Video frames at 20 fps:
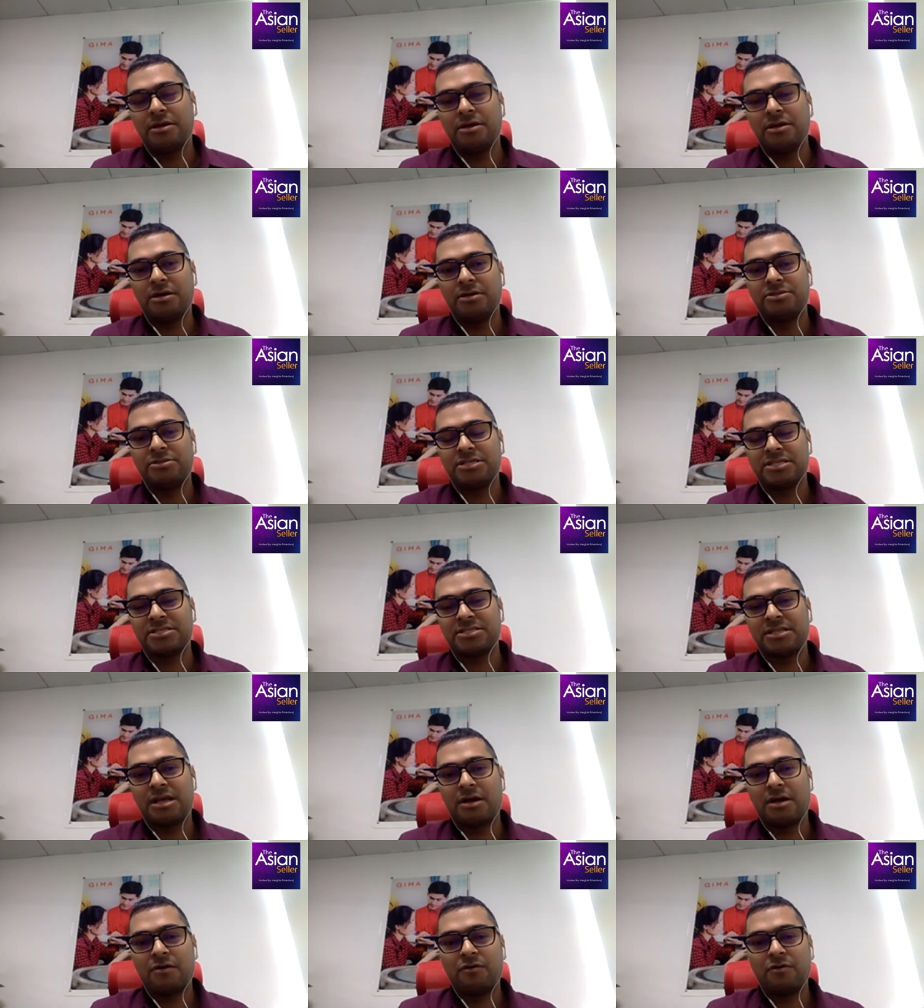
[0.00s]
just
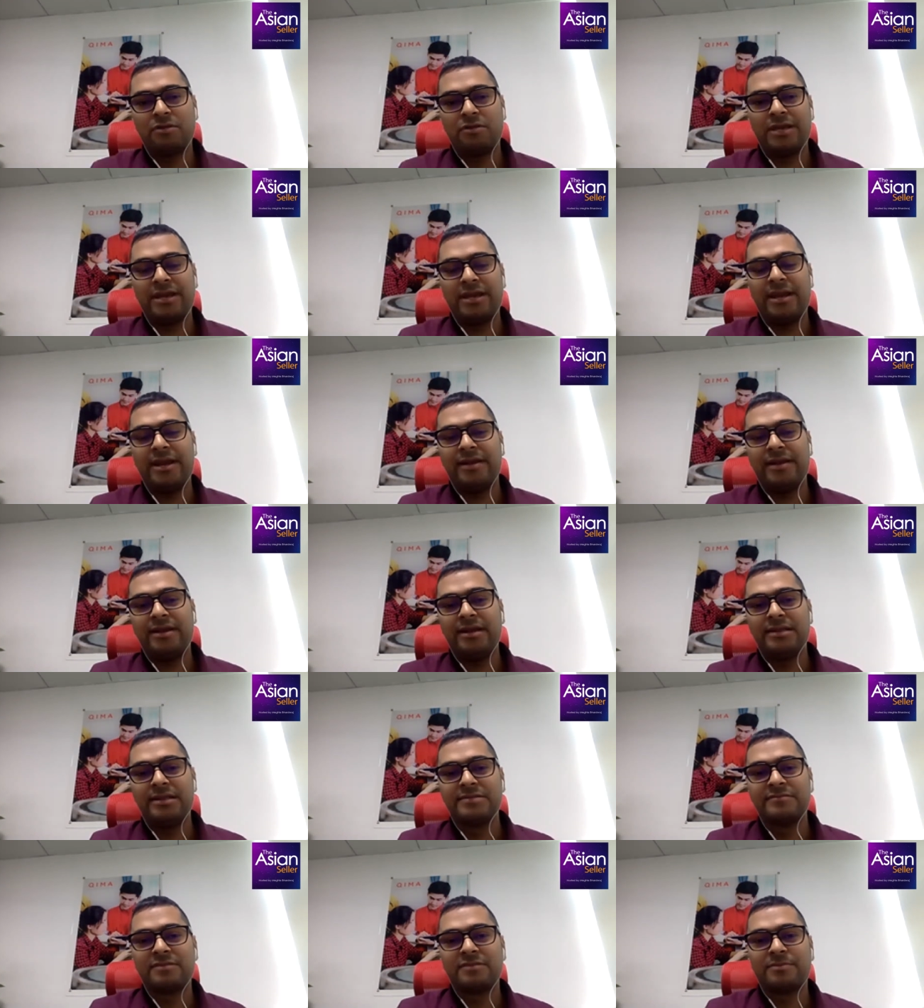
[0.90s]
now, the 8
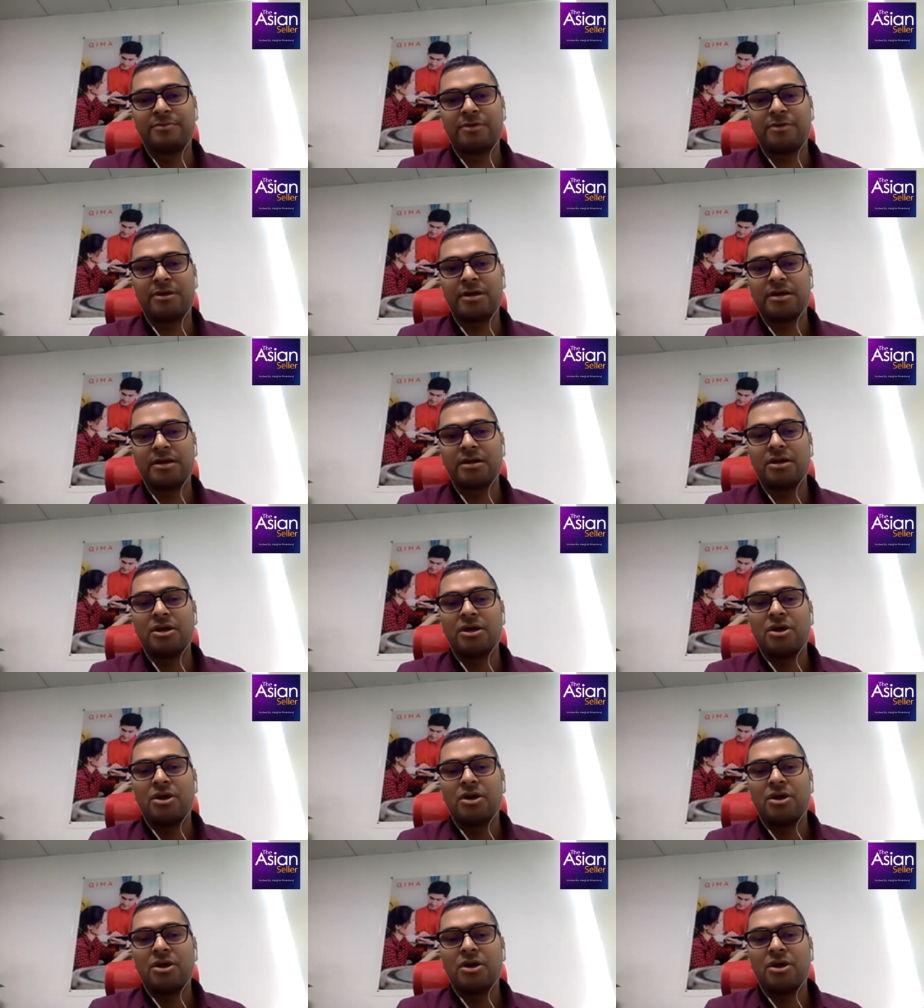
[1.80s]
details of the product,